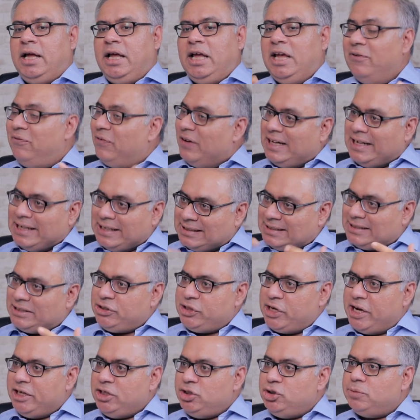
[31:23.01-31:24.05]
If it is
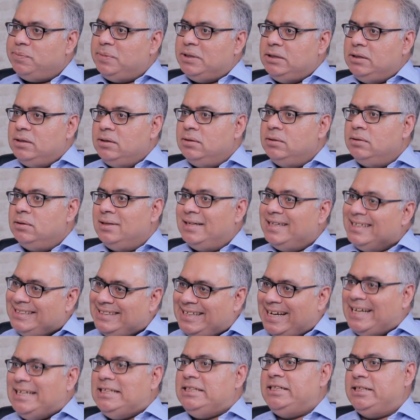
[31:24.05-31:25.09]
changeable,
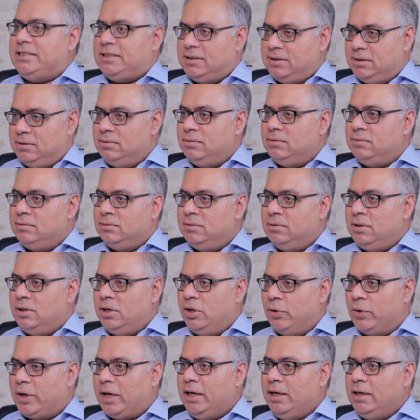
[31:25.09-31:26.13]
change it,
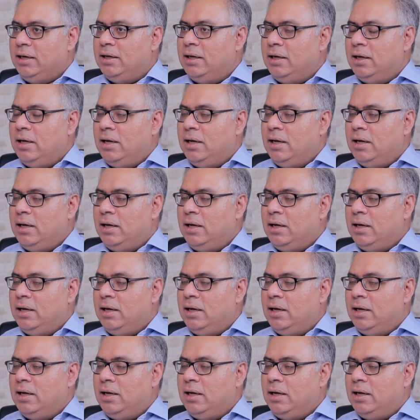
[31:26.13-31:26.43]
okay?